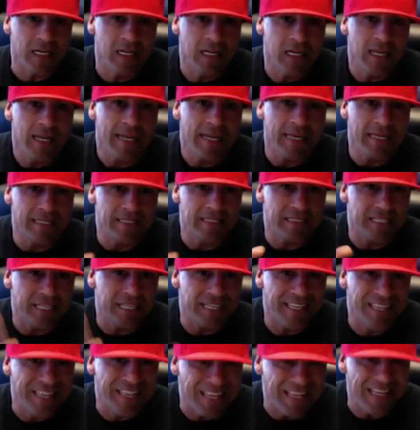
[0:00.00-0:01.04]
is the
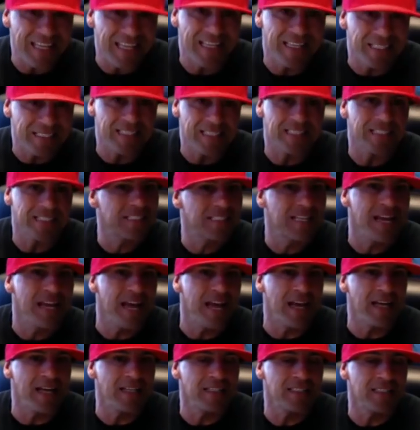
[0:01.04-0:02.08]
key to
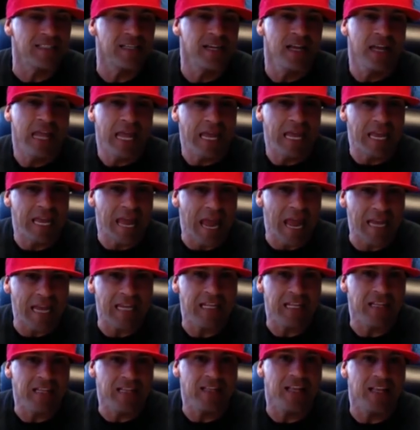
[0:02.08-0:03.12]
success in
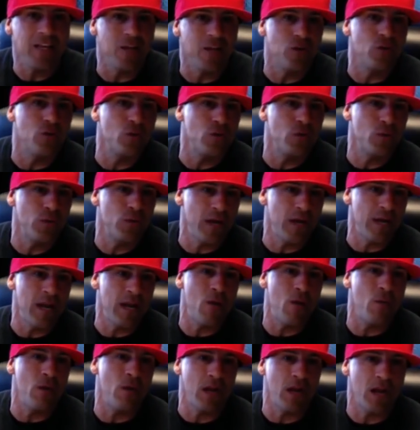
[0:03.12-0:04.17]
anything that you're doing right now
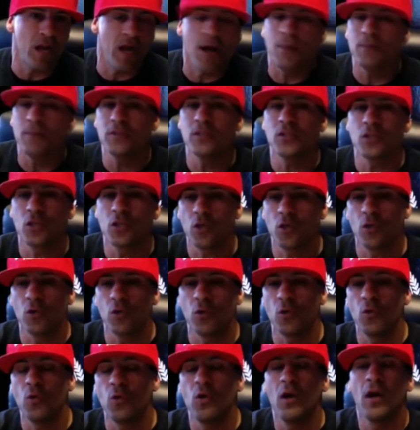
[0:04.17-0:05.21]
when it comes
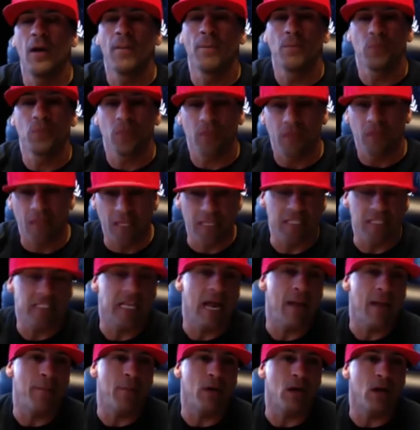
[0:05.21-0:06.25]
to this
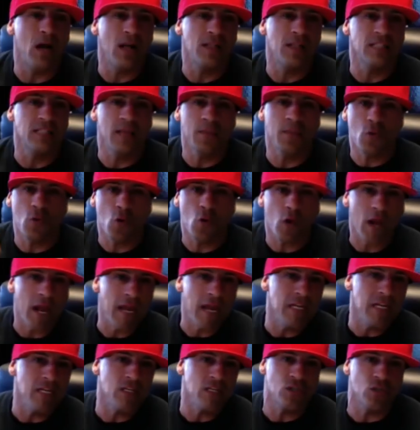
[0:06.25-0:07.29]
type of concept or
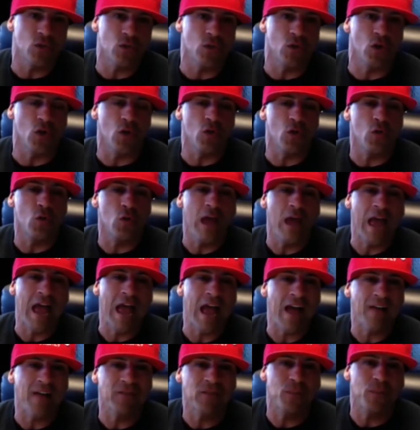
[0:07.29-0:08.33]
any studio. You
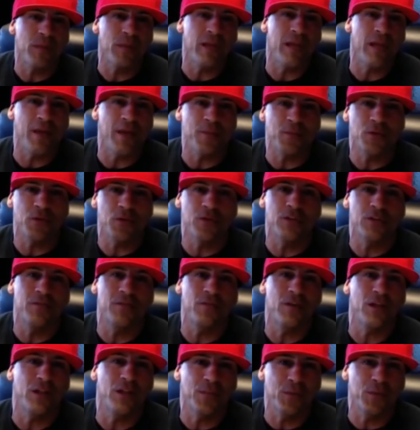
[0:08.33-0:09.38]
have to be able to
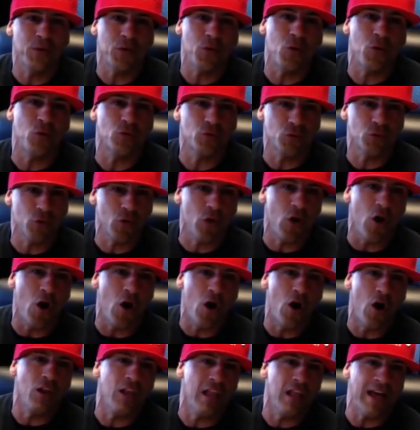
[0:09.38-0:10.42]
develop your culture
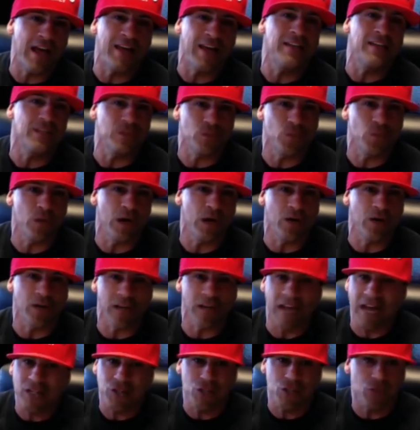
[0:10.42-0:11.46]
online as well,
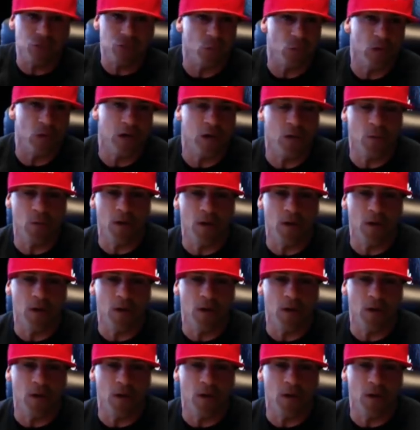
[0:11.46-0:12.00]
not just one on one.